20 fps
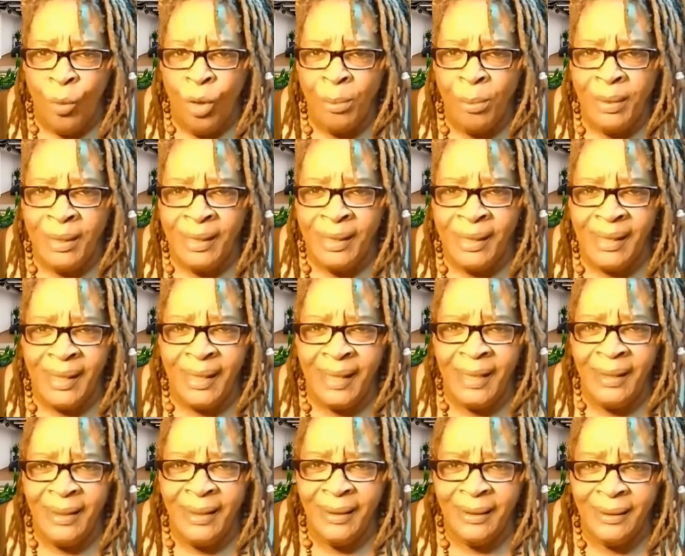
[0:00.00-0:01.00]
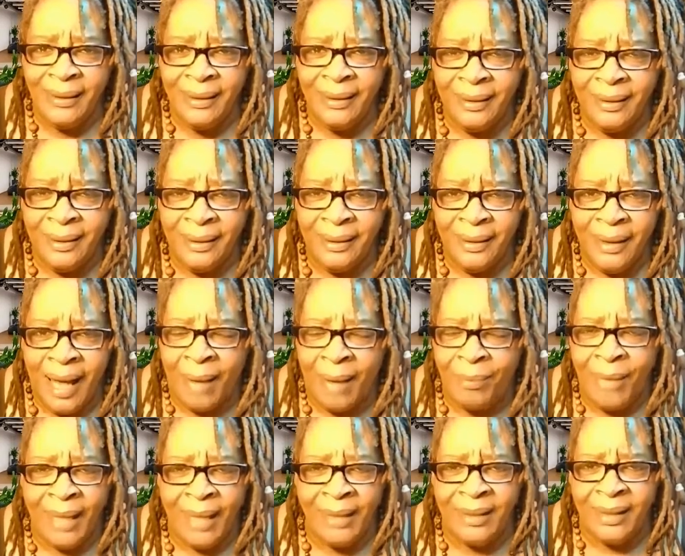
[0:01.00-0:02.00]
White women see it.
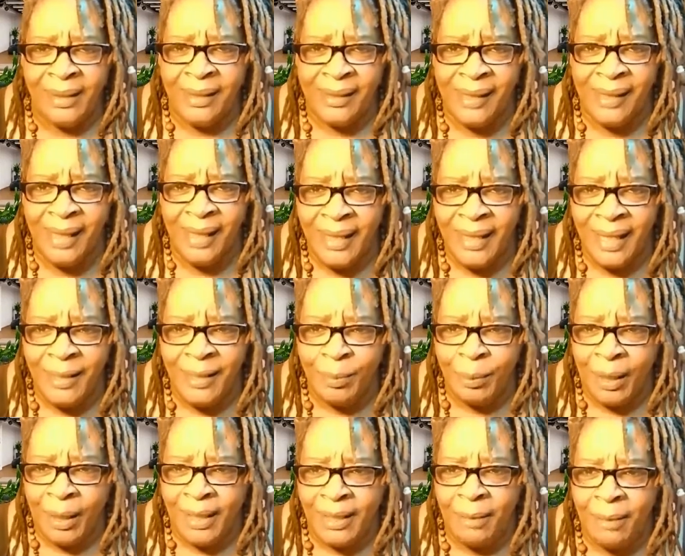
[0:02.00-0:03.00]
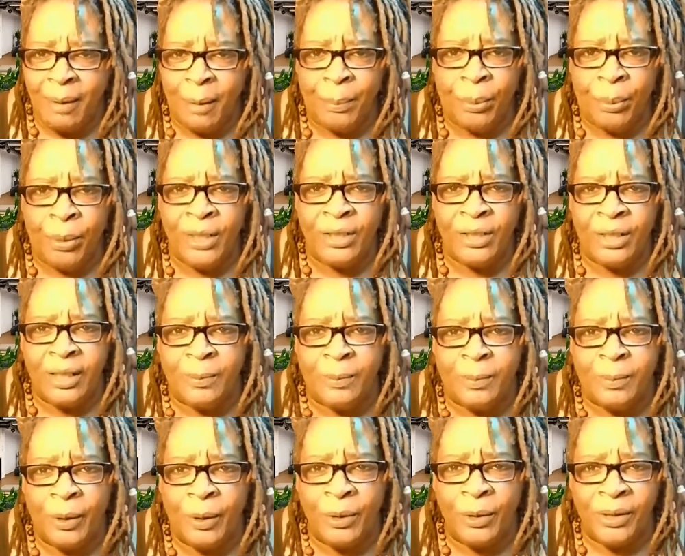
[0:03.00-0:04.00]
I'm not just saying this because I'm a
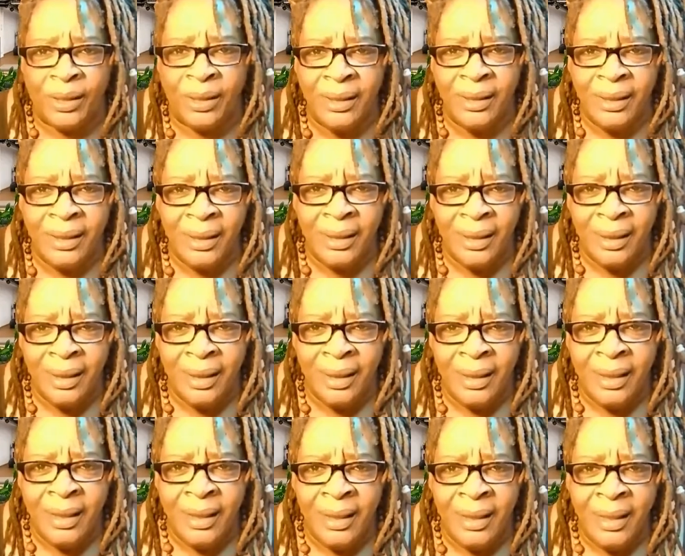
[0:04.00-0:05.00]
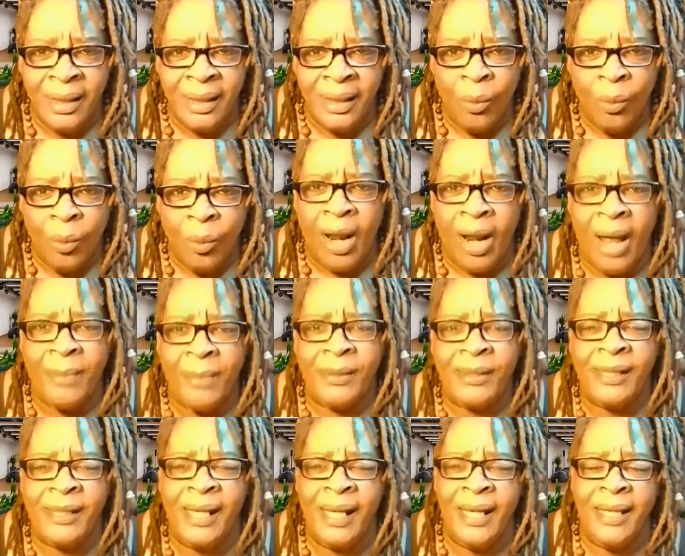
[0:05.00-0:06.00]
prejudiced person.
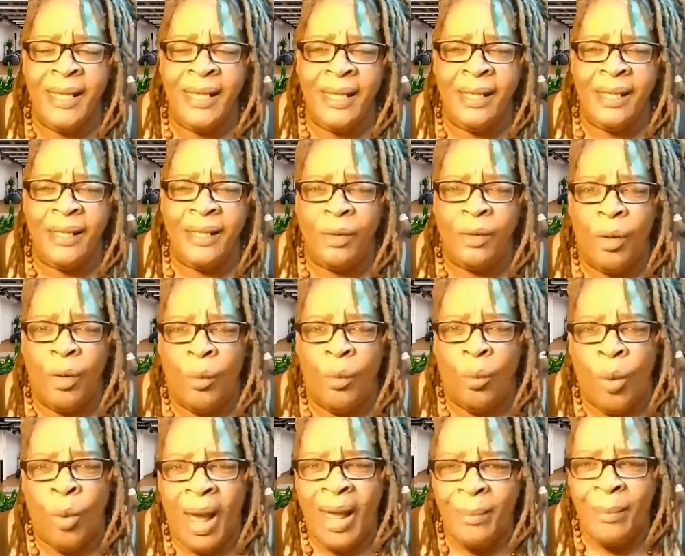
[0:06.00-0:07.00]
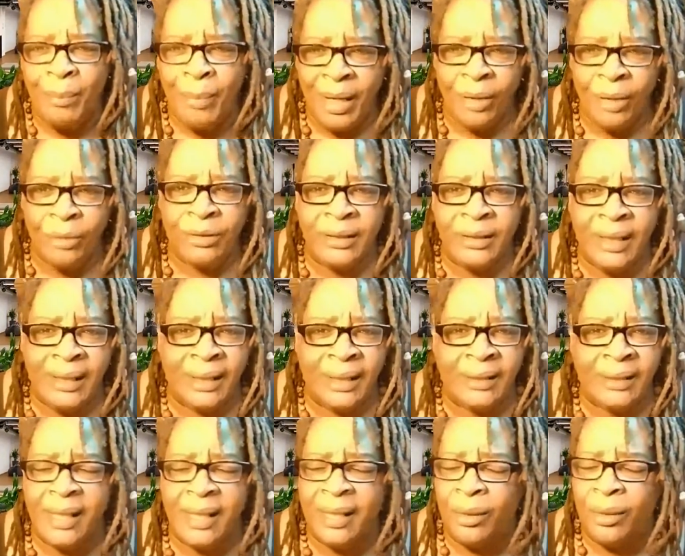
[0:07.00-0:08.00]
What I'm saying is white
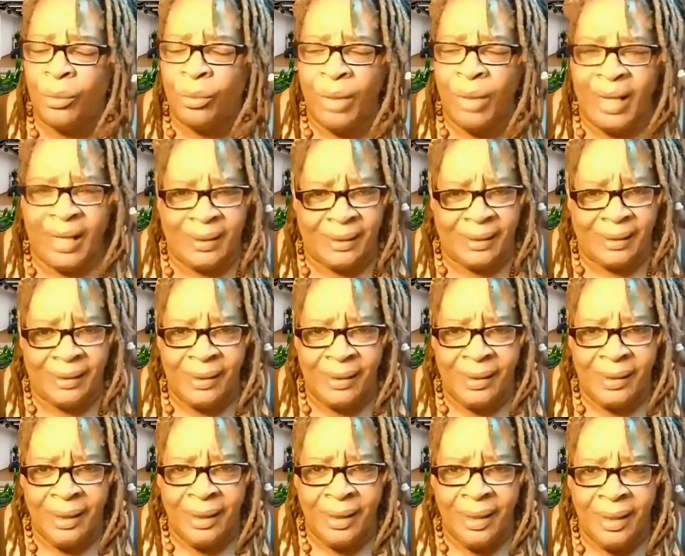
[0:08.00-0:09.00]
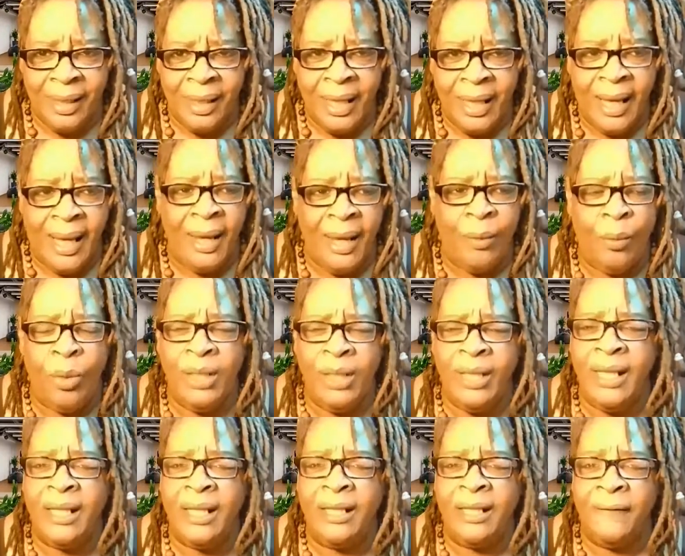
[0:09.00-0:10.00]
males need to take a rest,
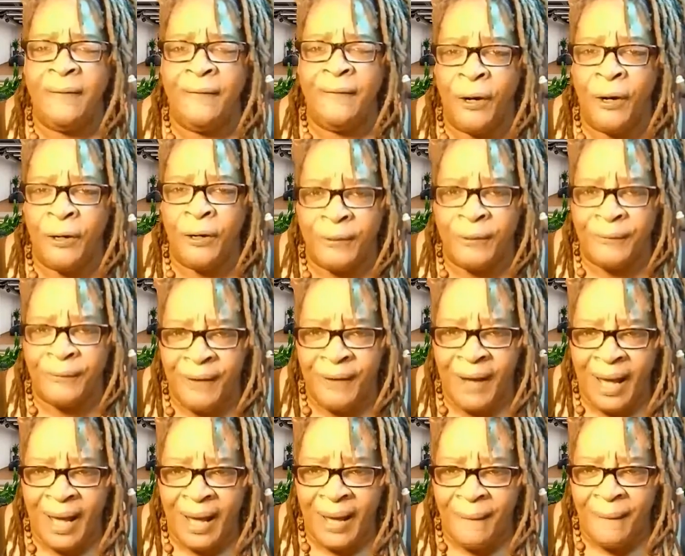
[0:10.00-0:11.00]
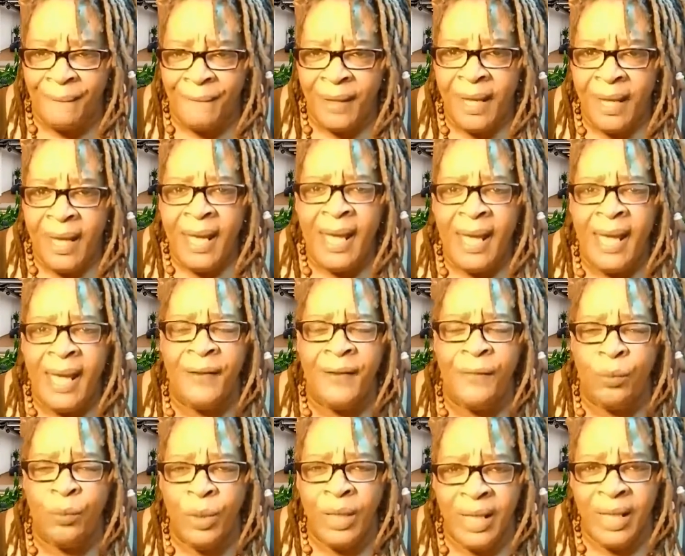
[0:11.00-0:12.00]
and we need to diversify.
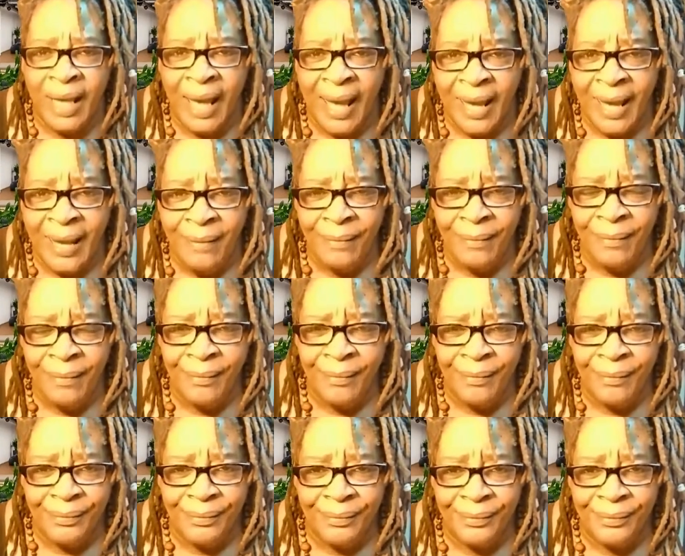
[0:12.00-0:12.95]
And if we can't,